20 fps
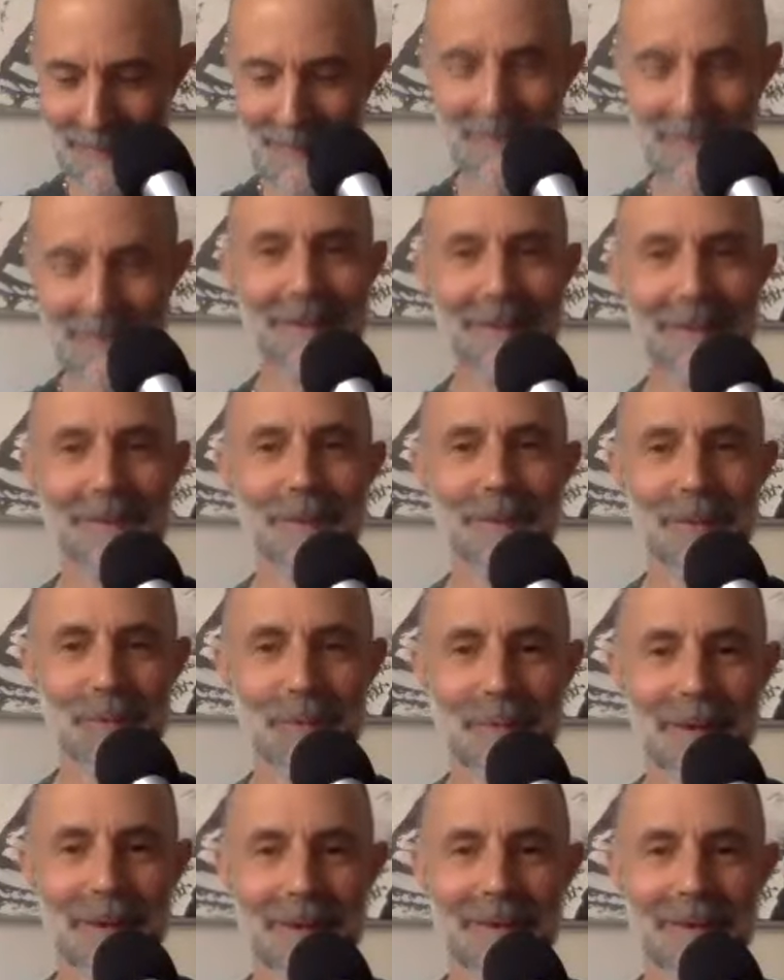Thank you so much,
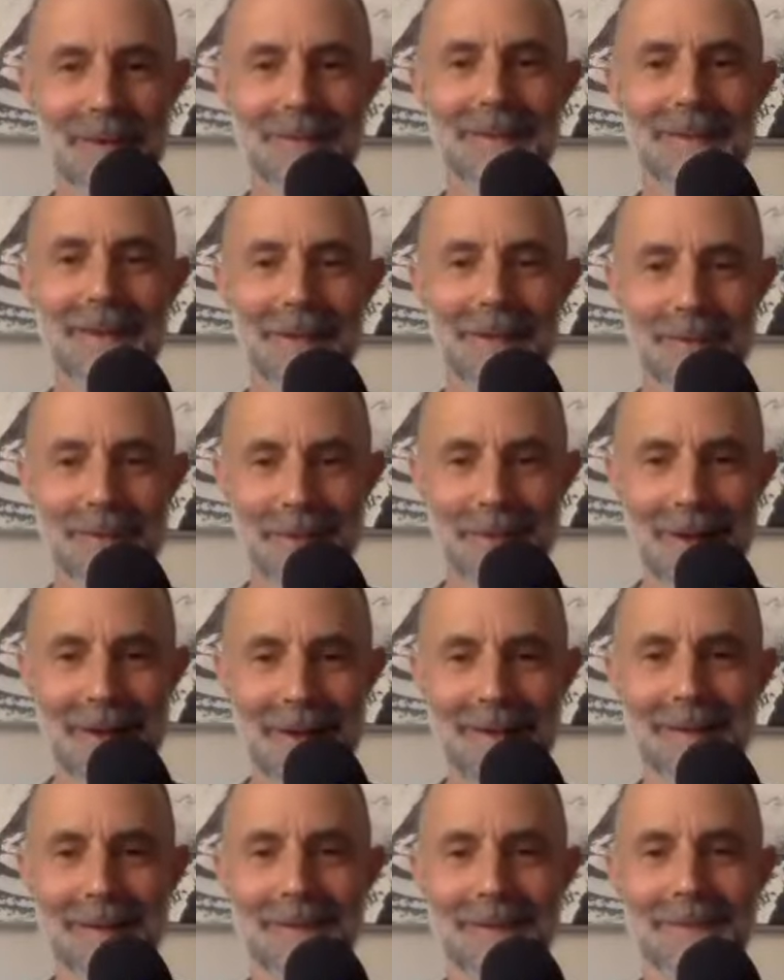Peg. Thank you,
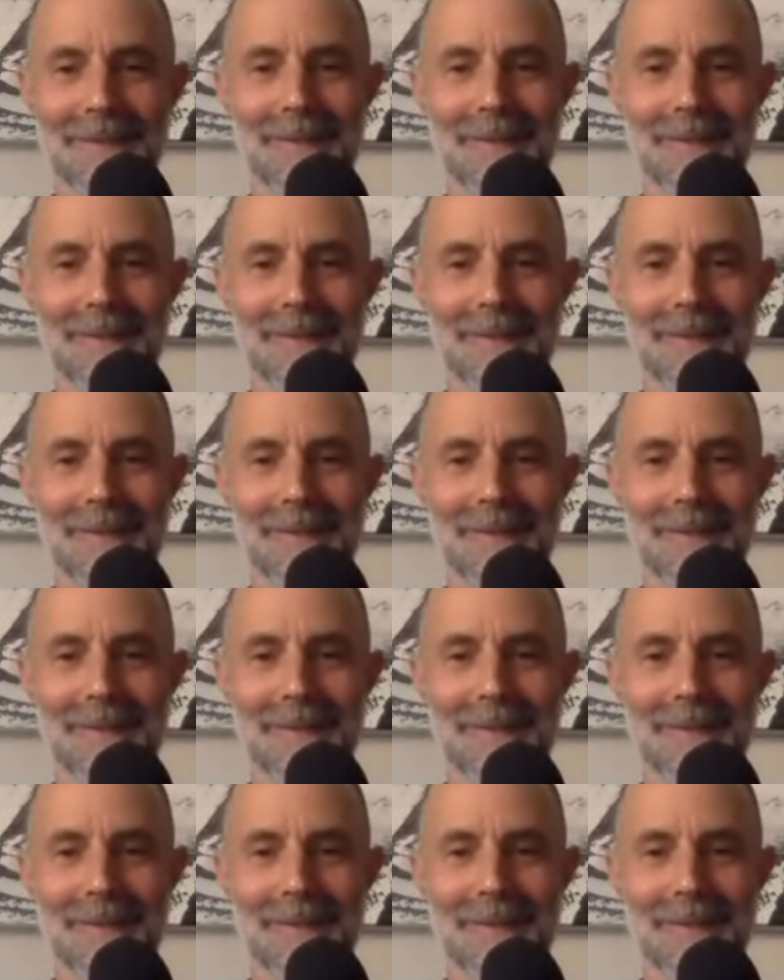Johanna.